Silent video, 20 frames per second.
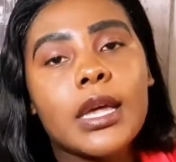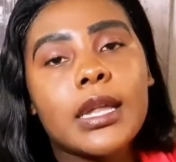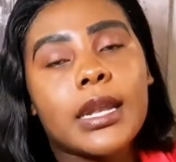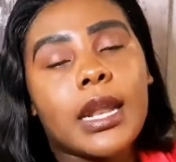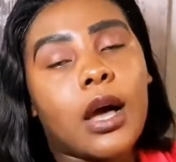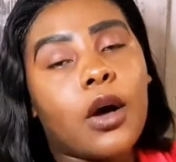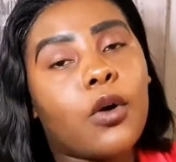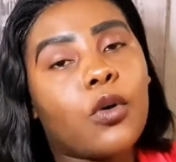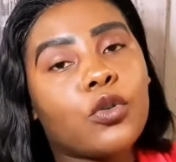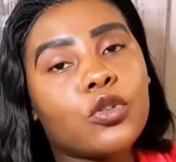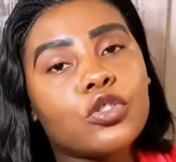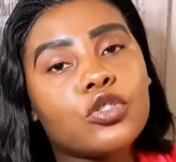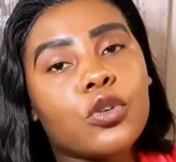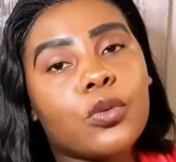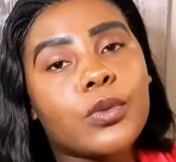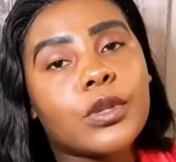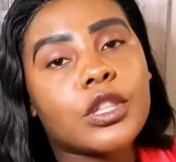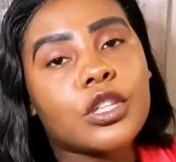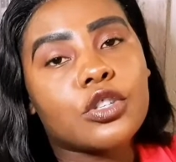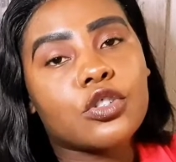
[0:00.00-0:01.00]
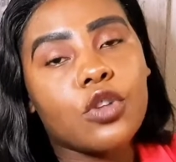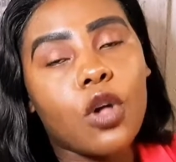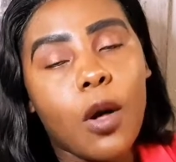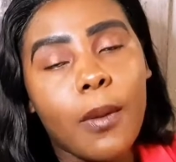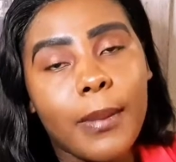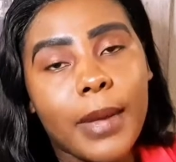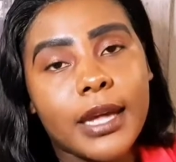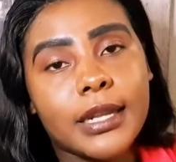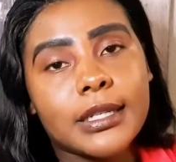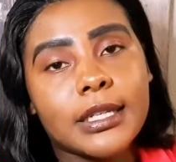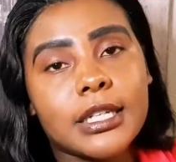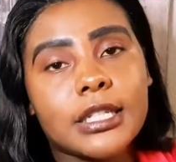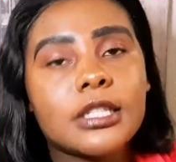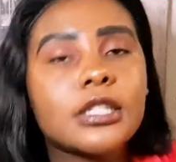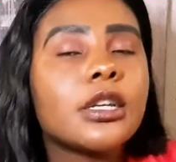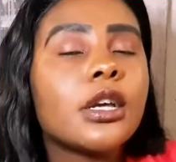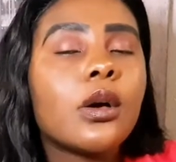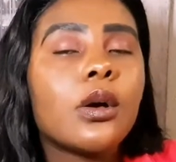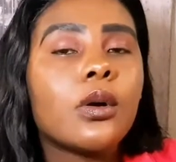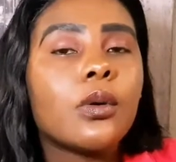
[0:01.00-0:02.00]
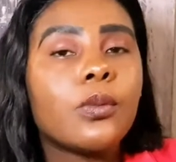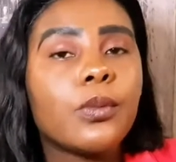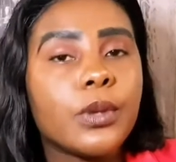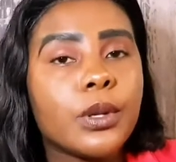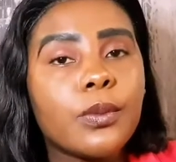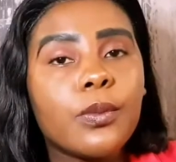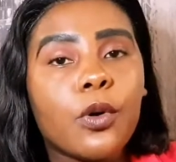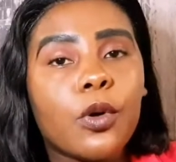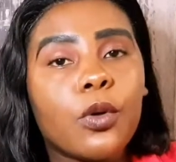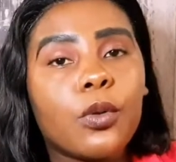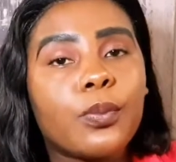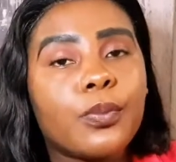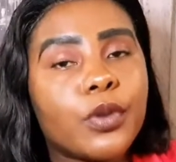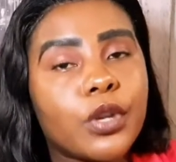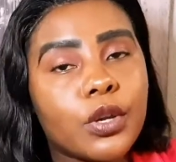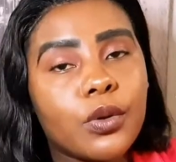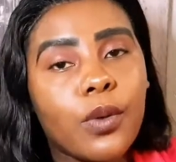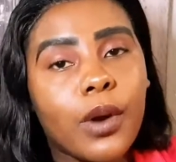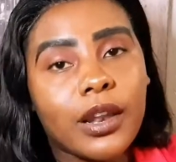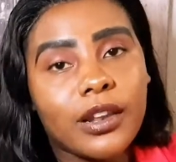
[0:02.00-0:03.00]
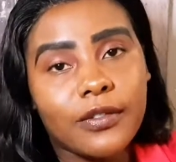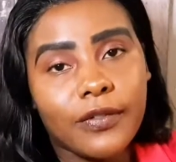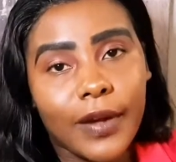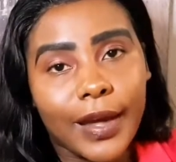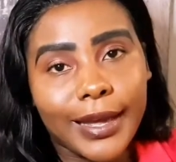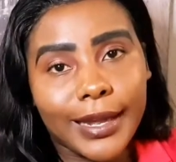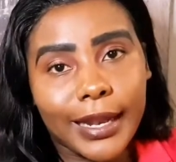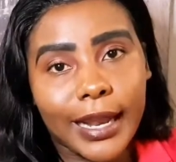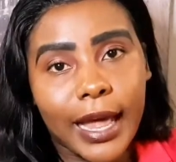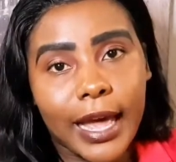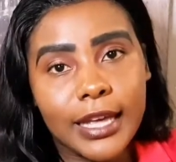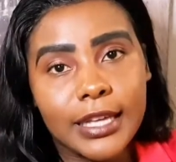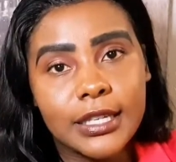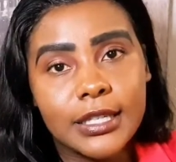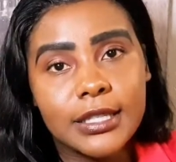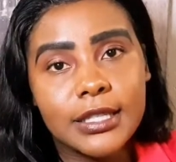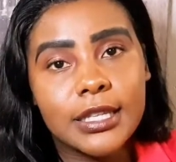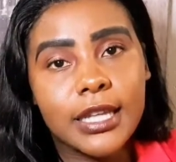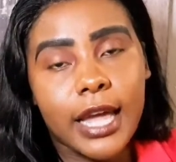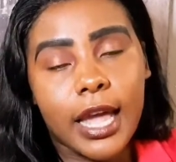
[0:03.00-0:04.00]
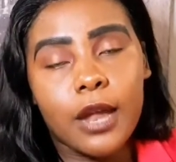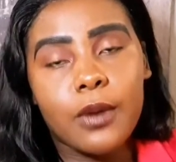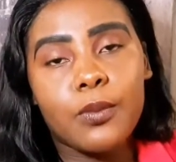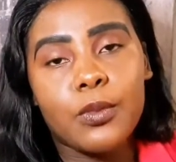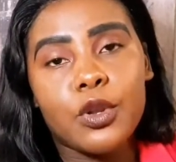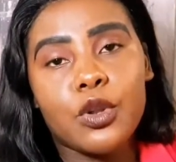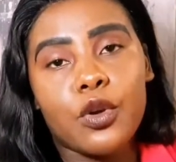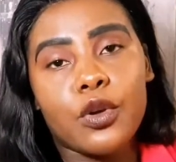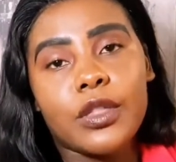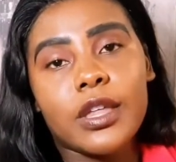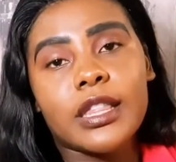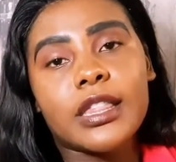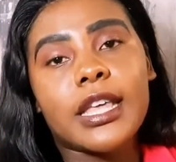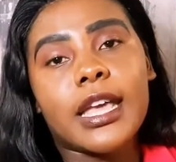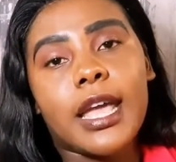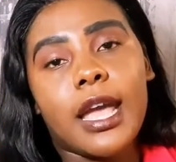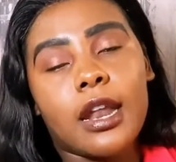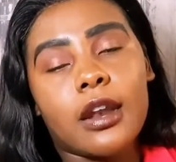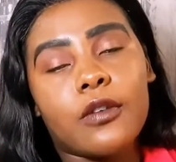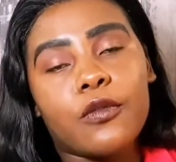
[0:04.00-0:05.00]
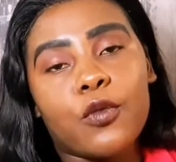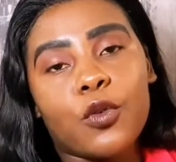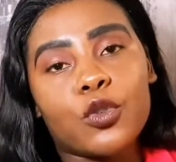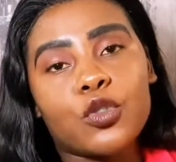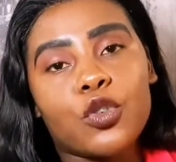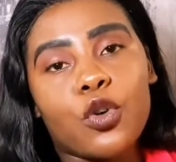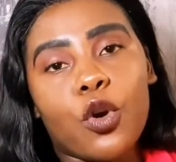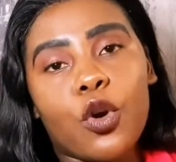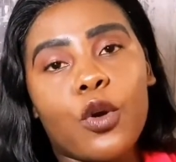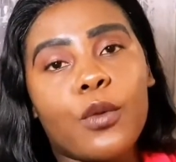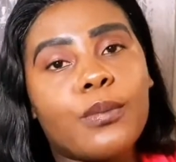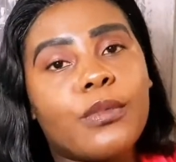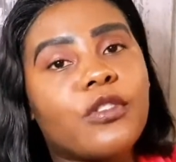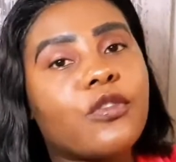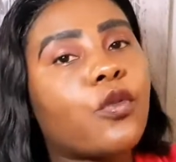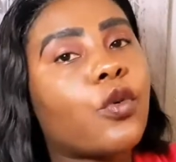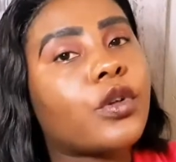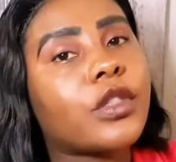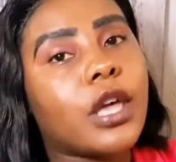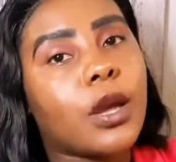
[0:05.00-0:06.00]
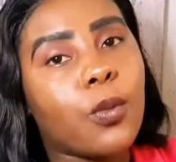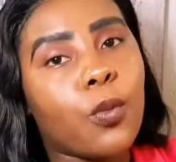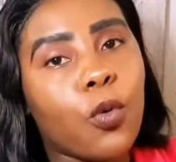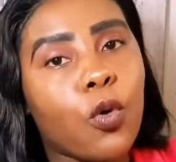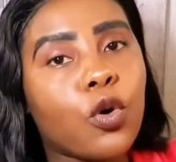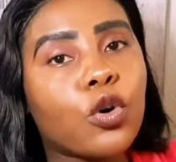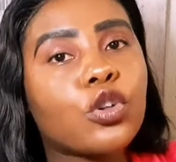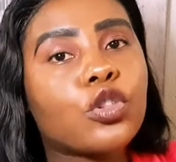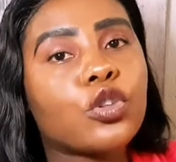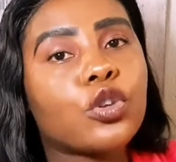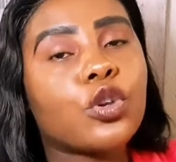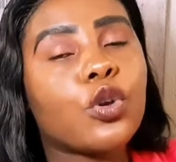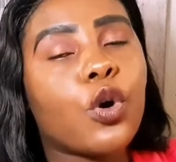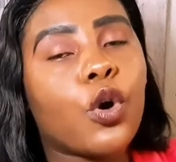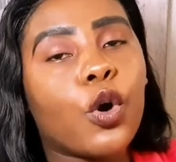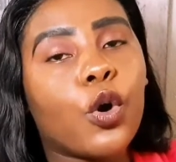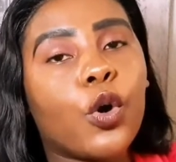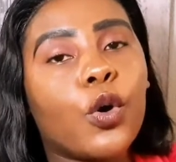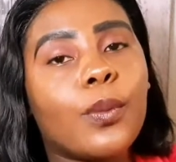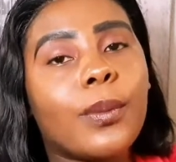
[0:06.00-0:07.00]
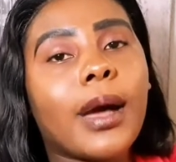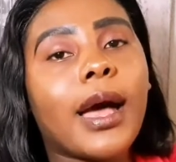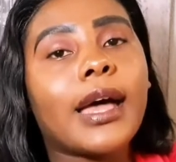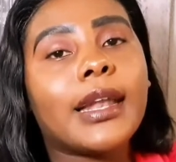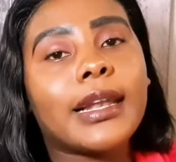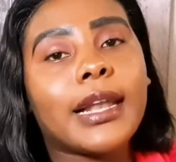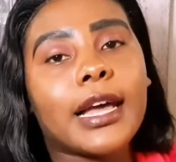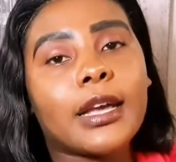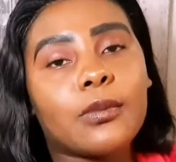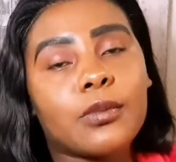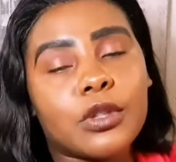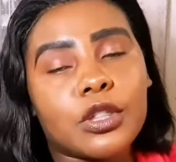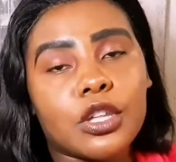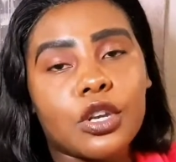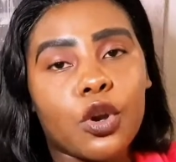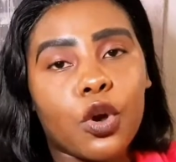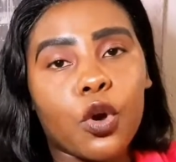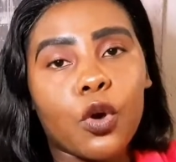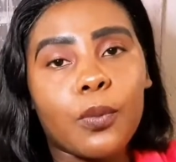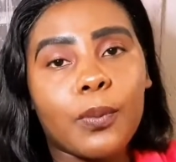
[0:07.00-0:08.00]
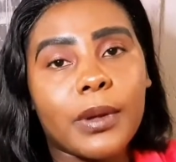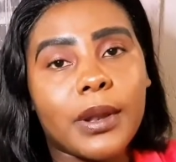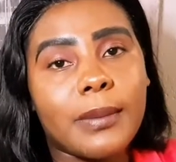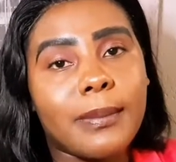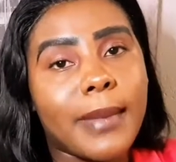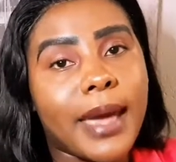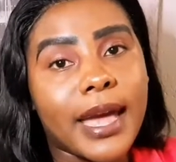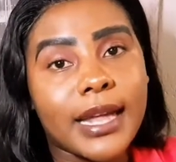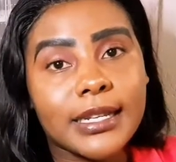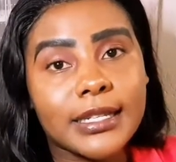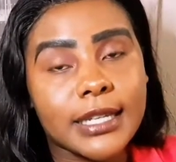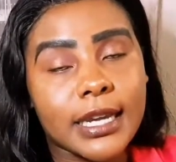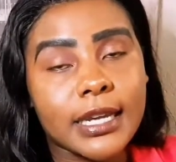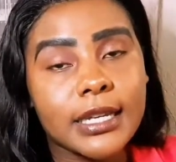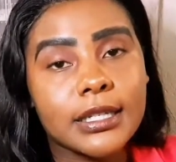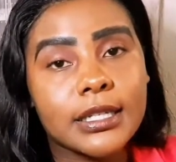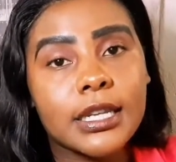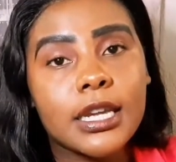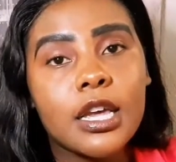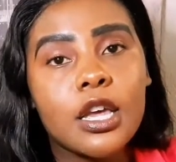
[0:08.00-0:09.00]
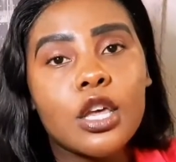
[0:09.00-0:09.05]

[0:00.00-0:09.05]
Now also with the sole mandate, we will pre-qualify clients and we know that they can afford your home before they walk through your home, unlike with an open mandate.